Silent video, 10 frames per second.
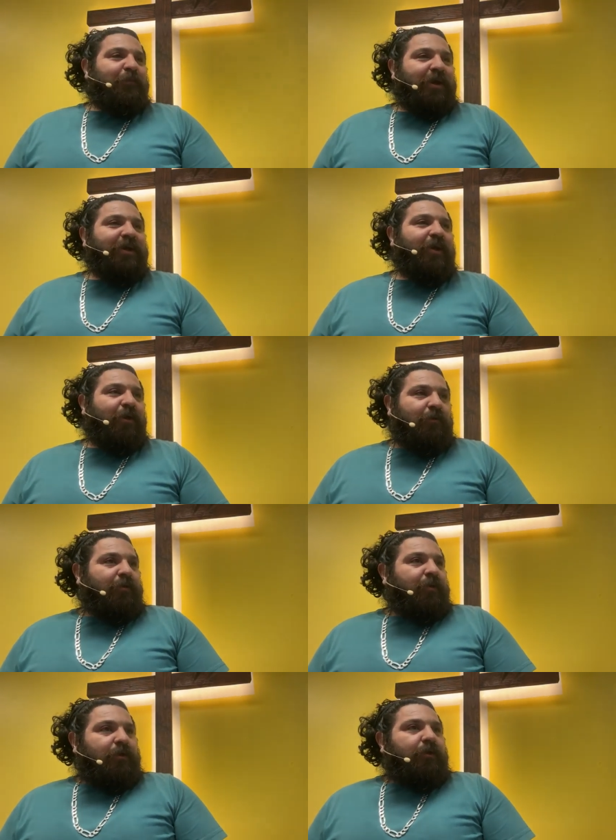but you know,
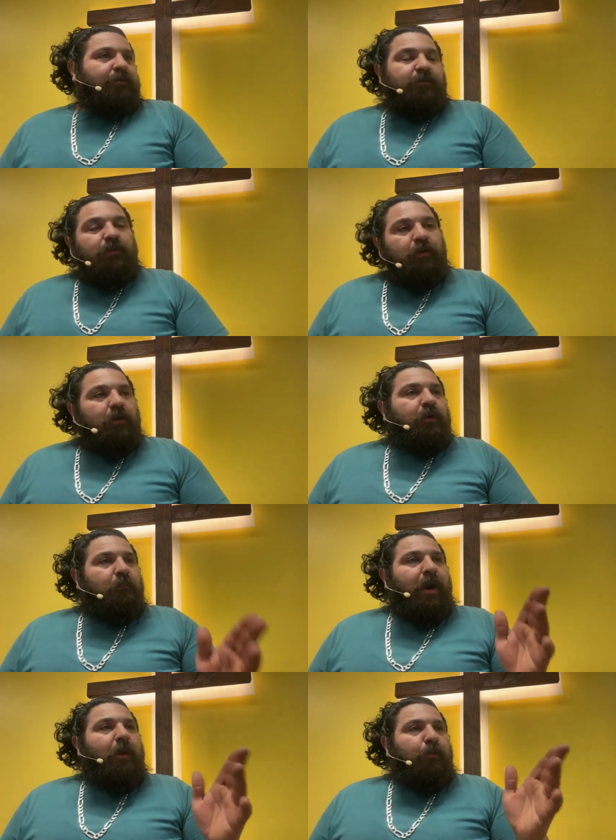
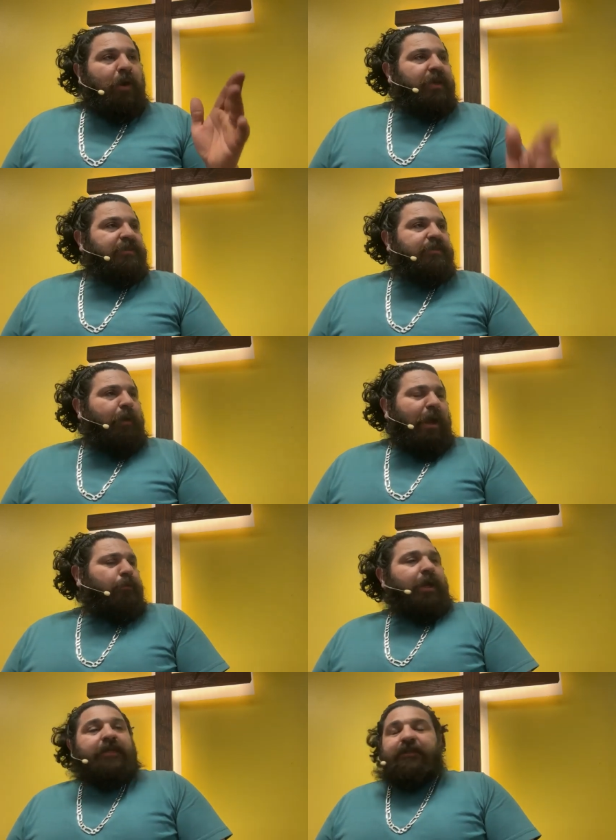my point is the
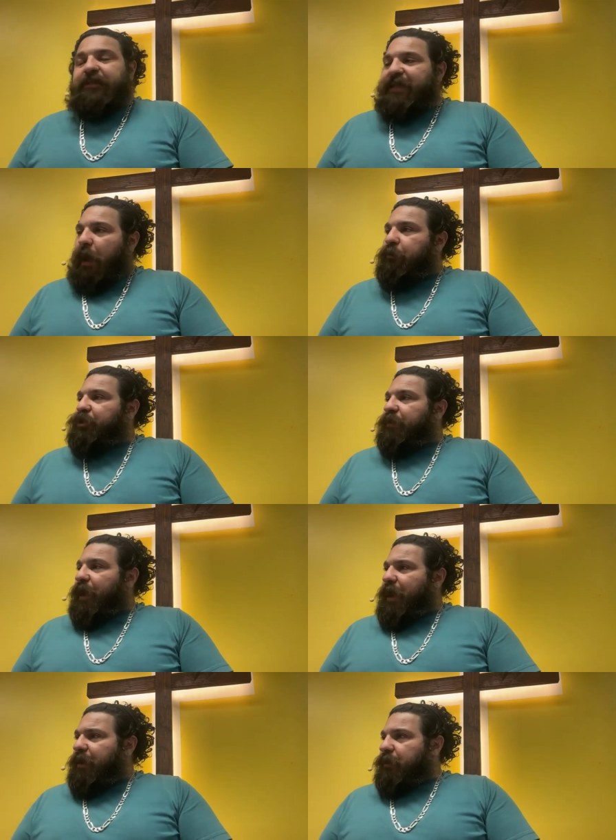Bible hasn't established
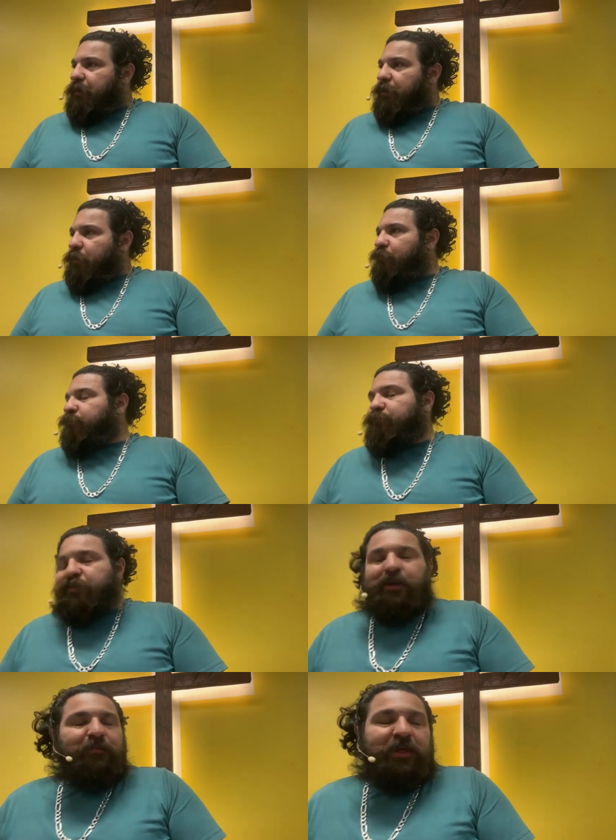that, and you know,
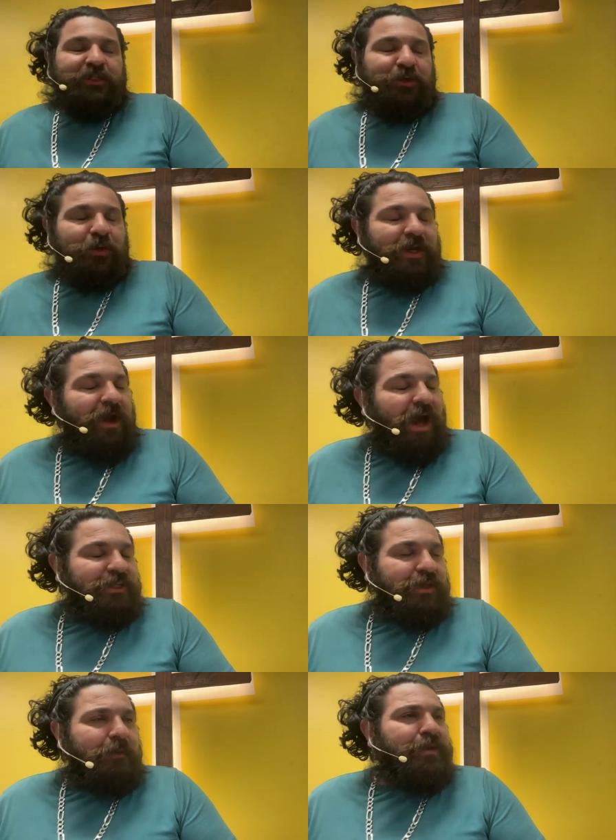some things you don't need
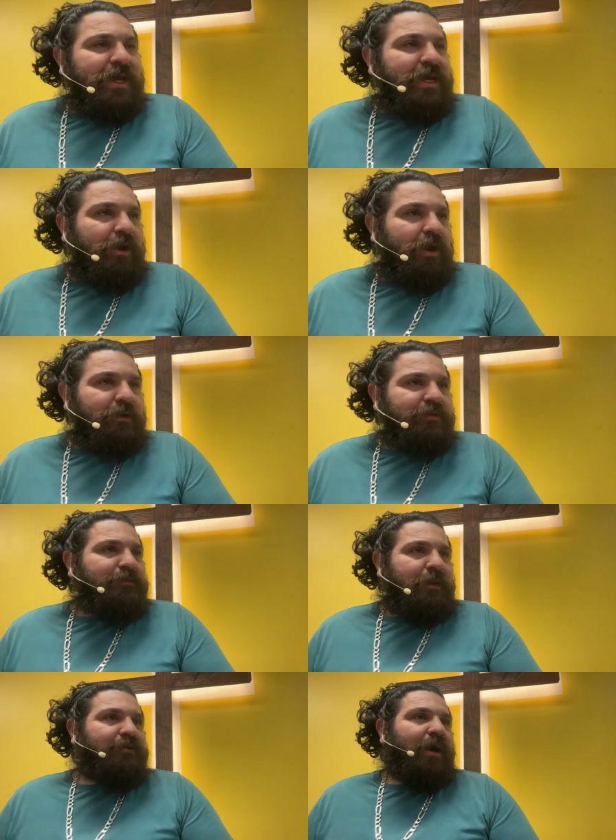God's opinion on.
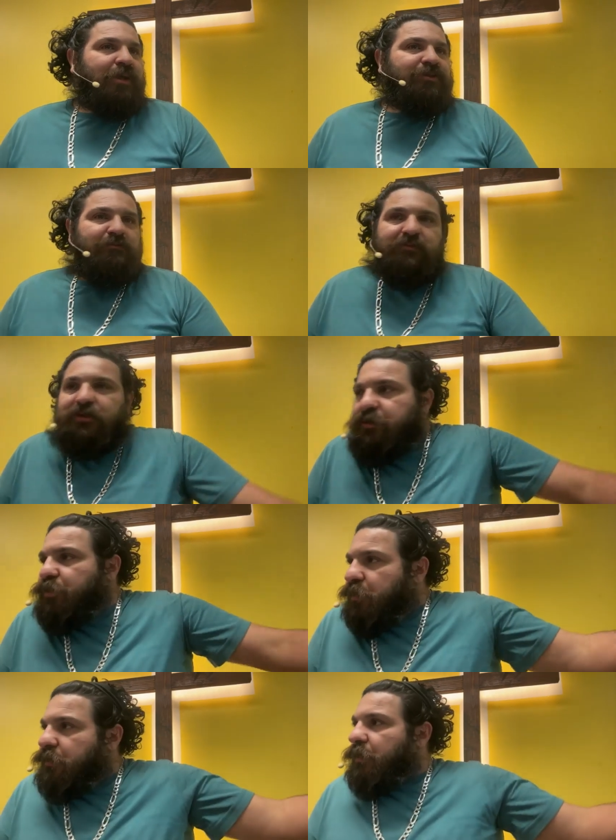Sometimes God's
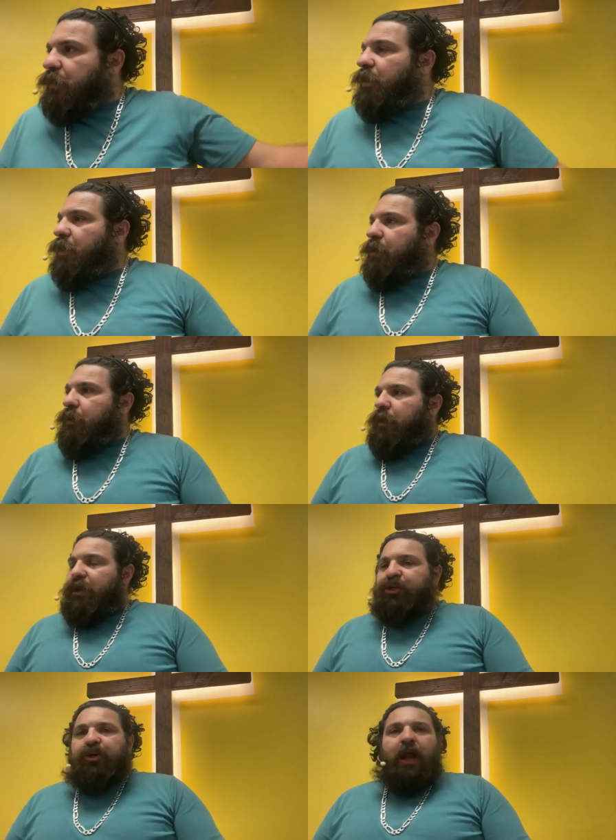
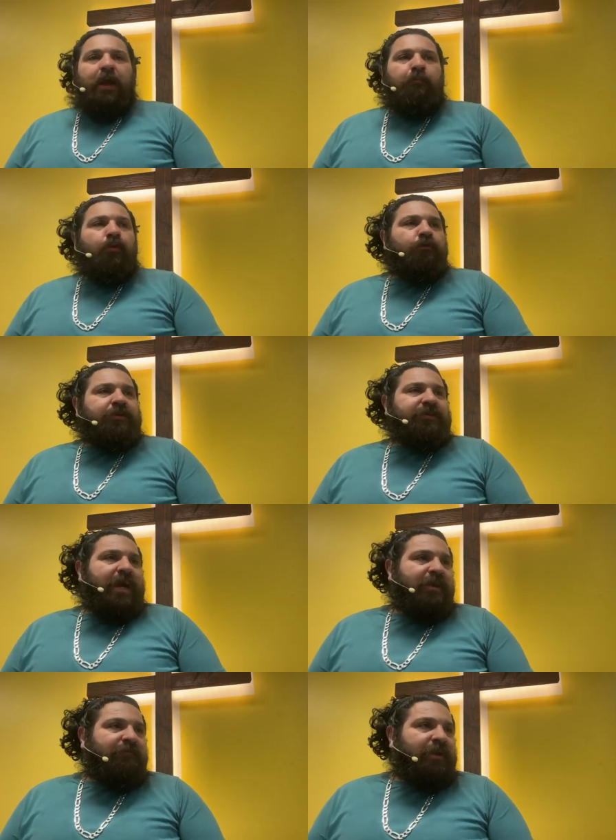should I move to
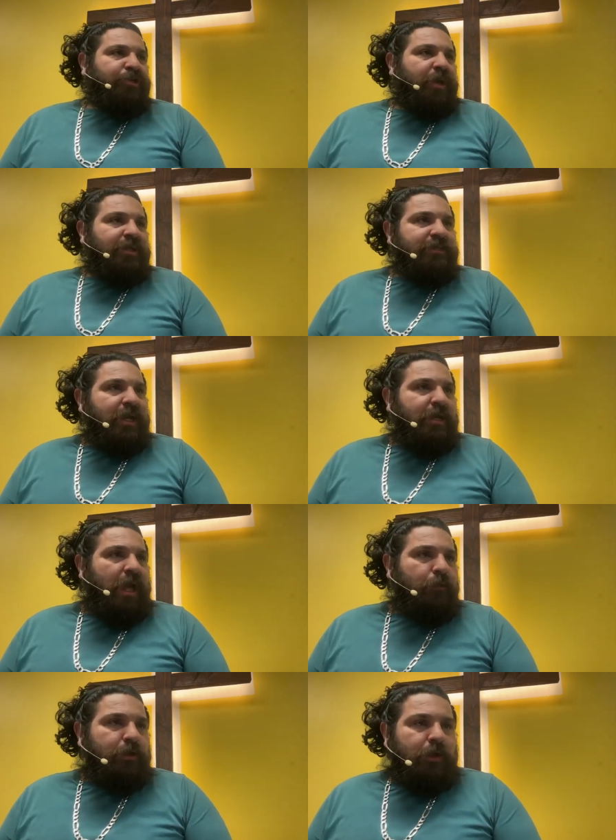Santa Fe? Should I stay in
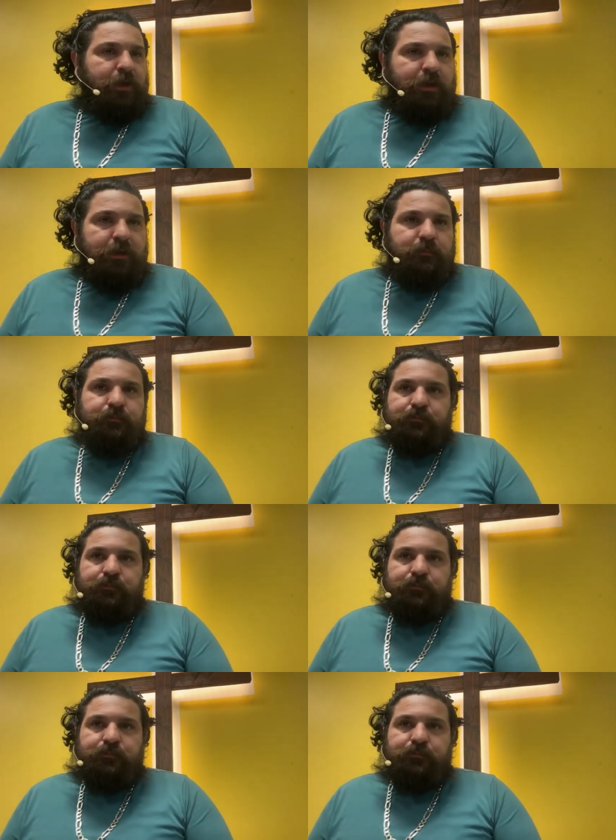Albuquerque?